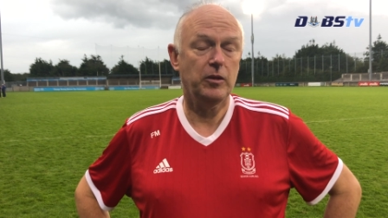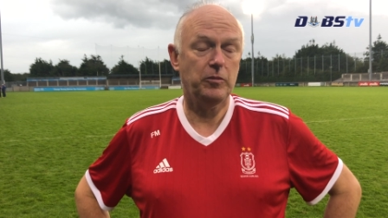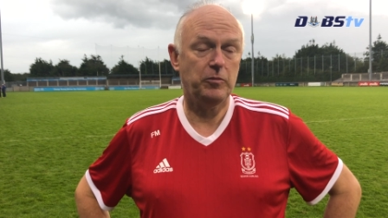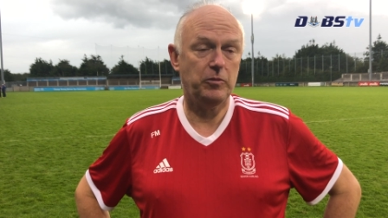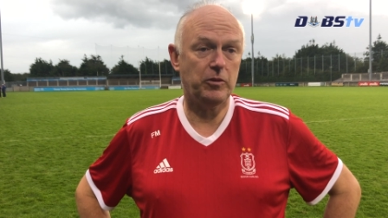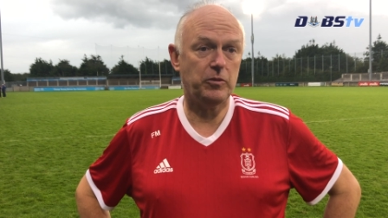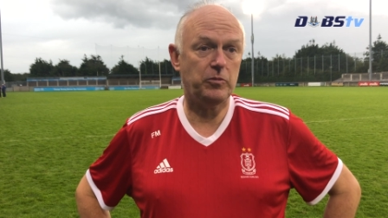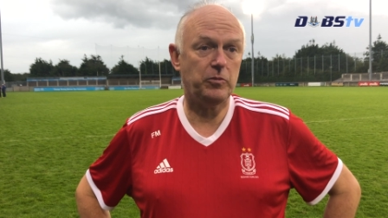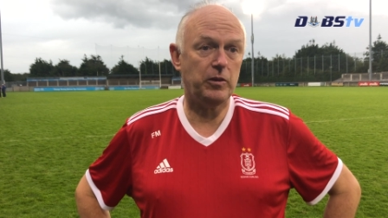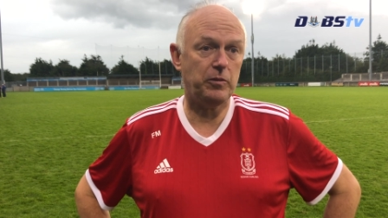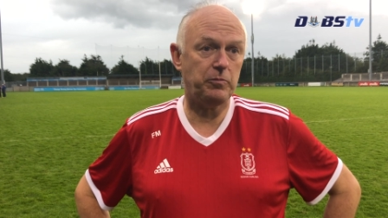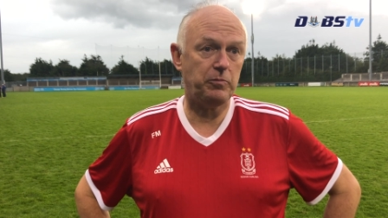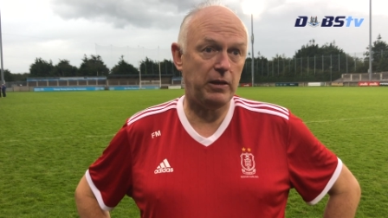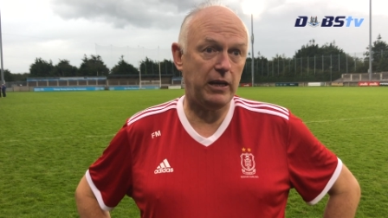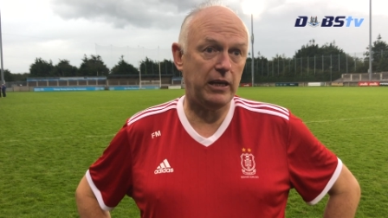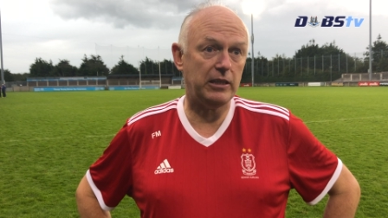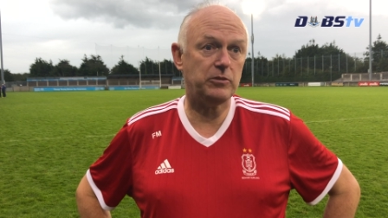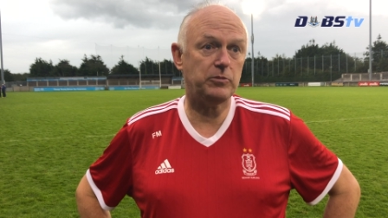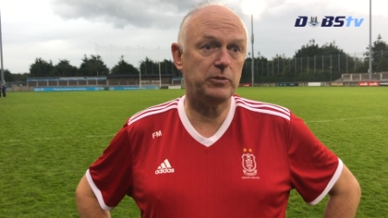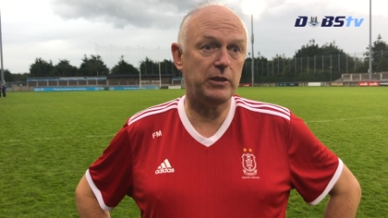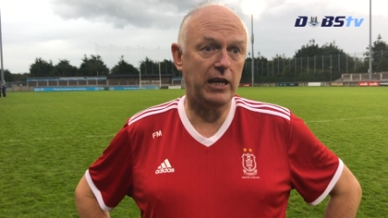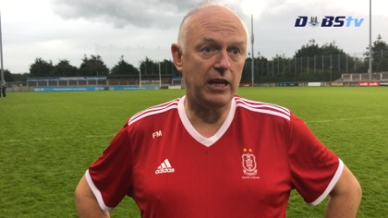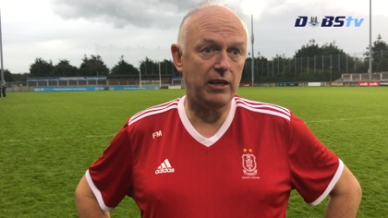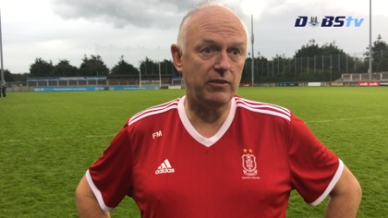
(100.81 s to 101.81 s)
but we're
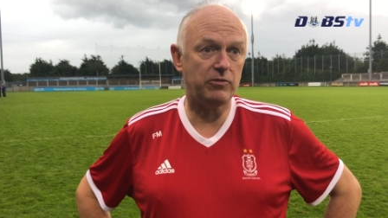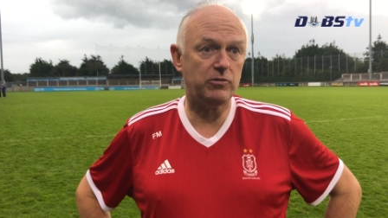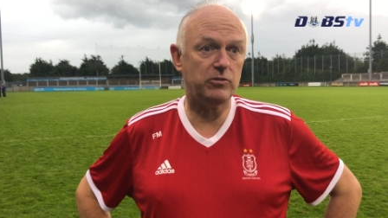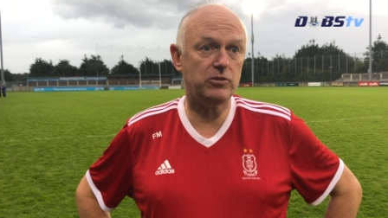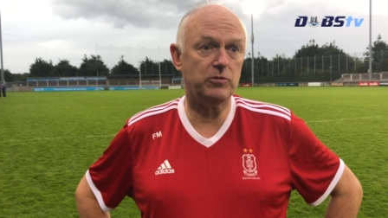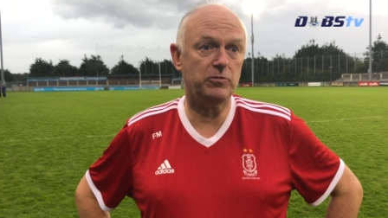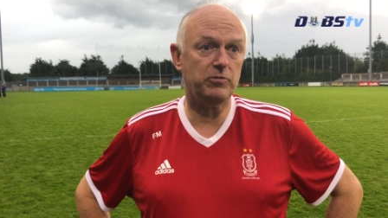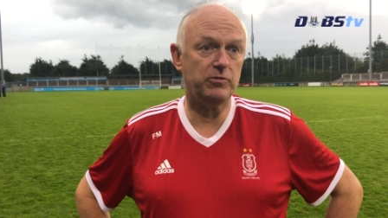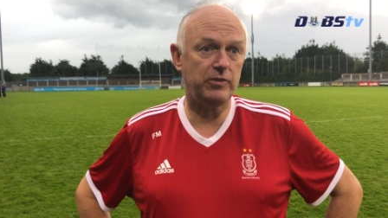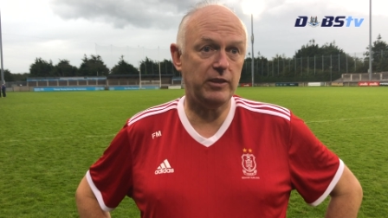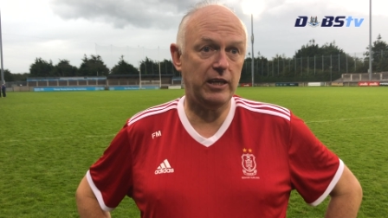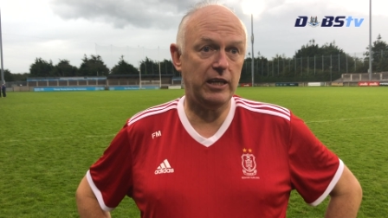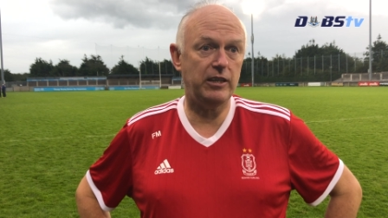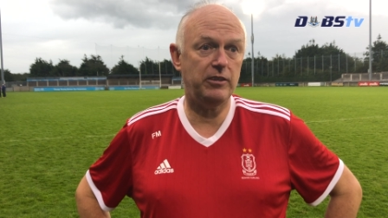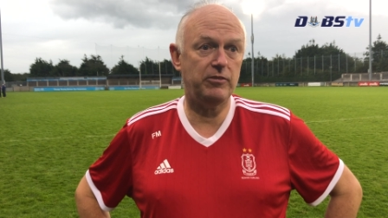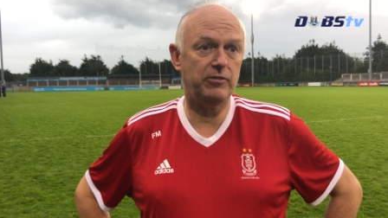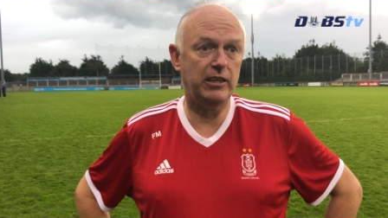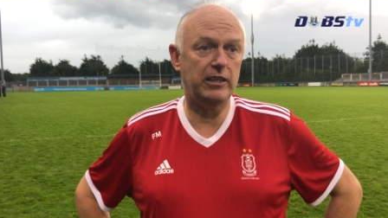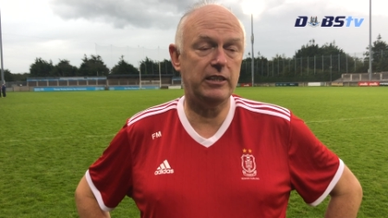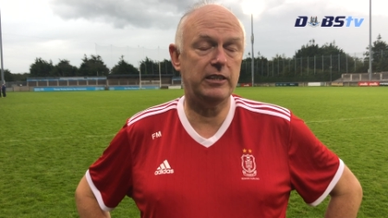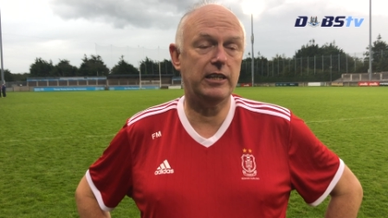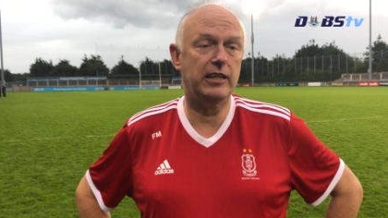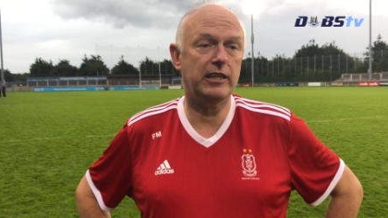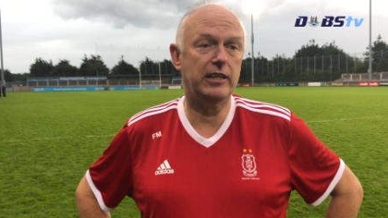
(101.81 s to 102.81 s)
blessed we have some very
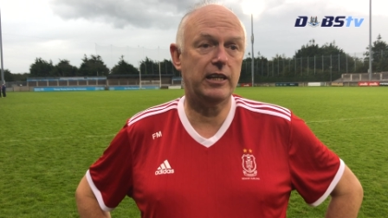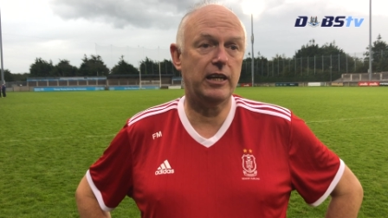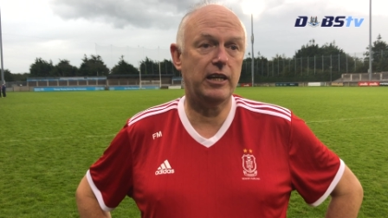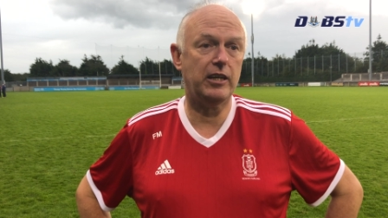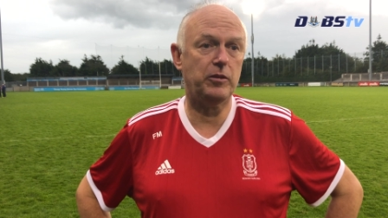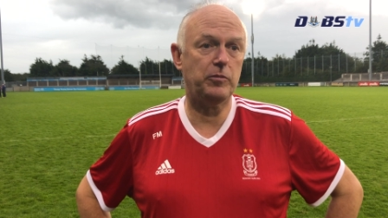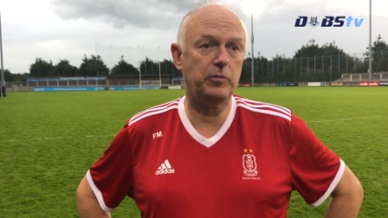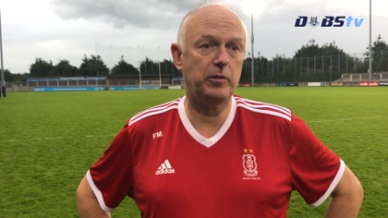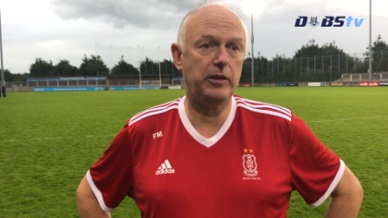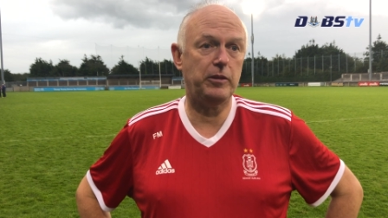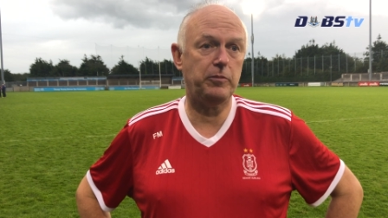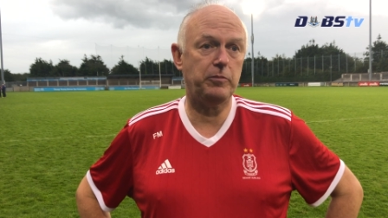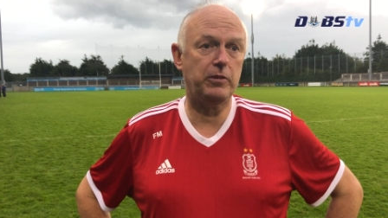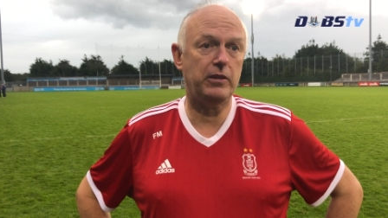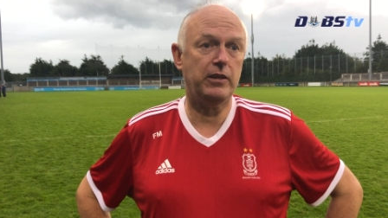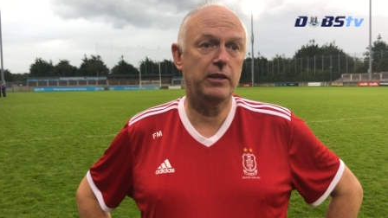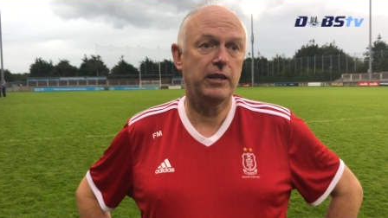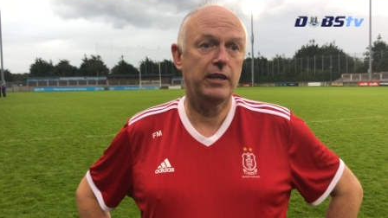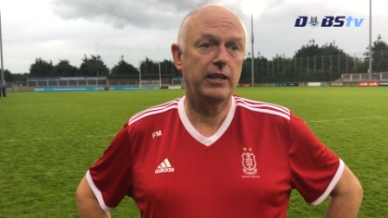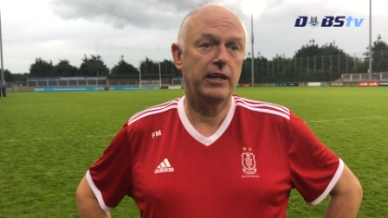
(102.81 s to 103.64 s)
very dedicated people